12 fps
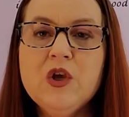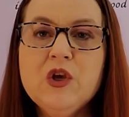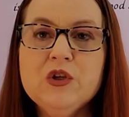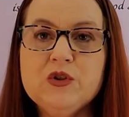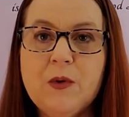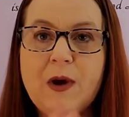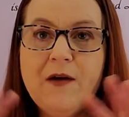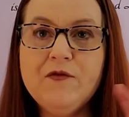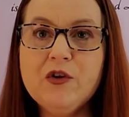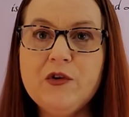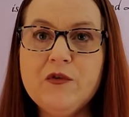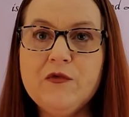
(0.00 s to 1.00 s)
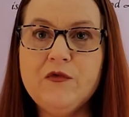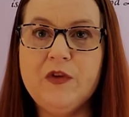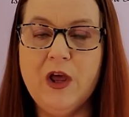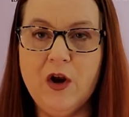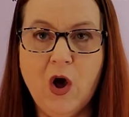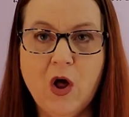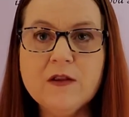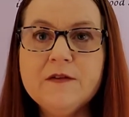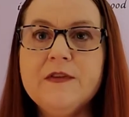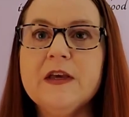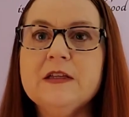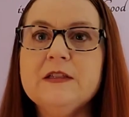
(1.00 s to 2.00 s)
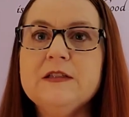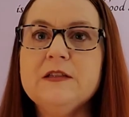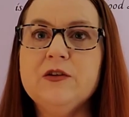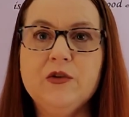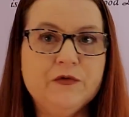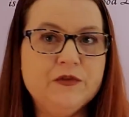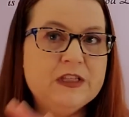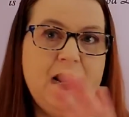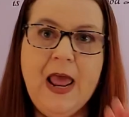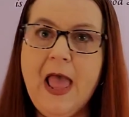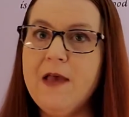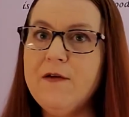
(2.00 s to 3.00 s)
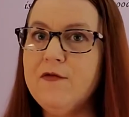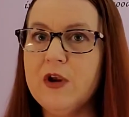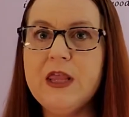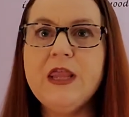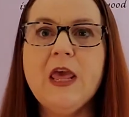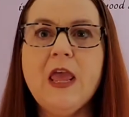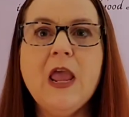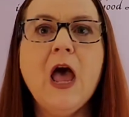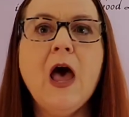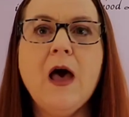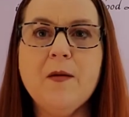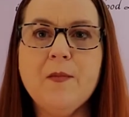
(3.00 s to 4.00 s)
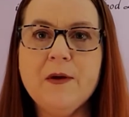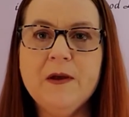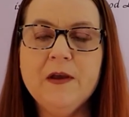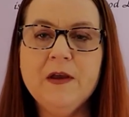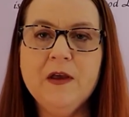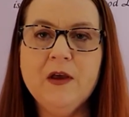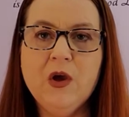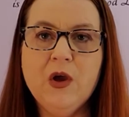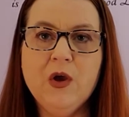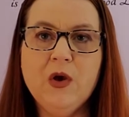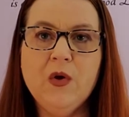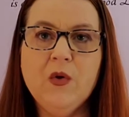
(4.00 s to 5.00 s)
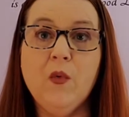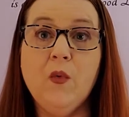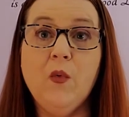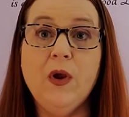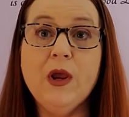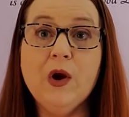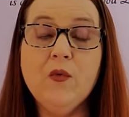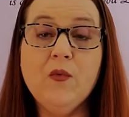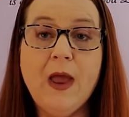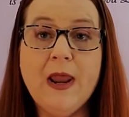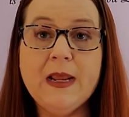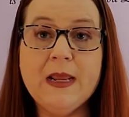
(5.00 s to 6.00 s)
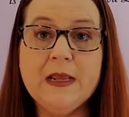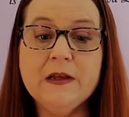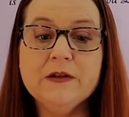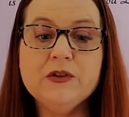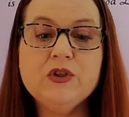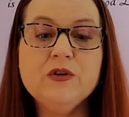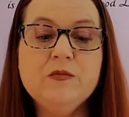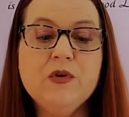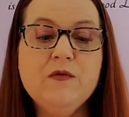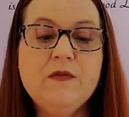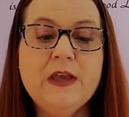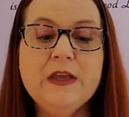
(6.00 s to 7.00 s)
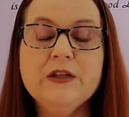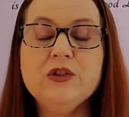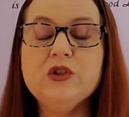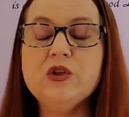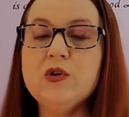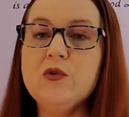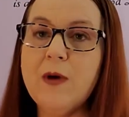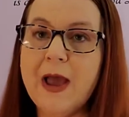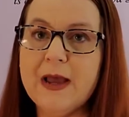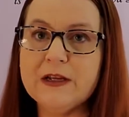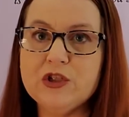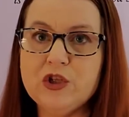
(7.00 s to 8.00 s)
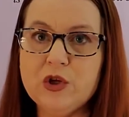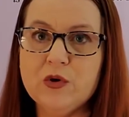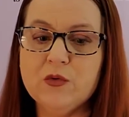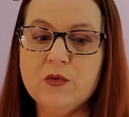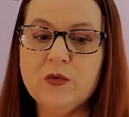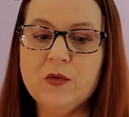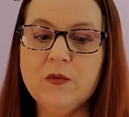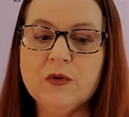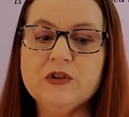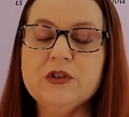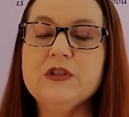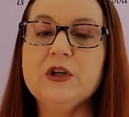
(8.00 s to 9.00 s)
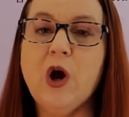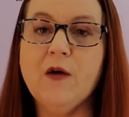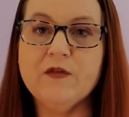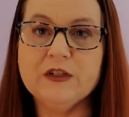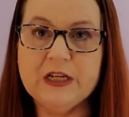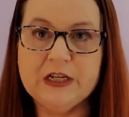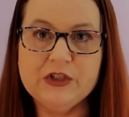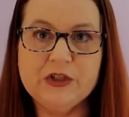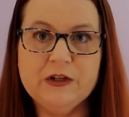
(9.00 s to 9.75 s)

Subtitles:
So after you've done all of this, you've set everything up, we are ready to move into Act 2, which is the confrontation.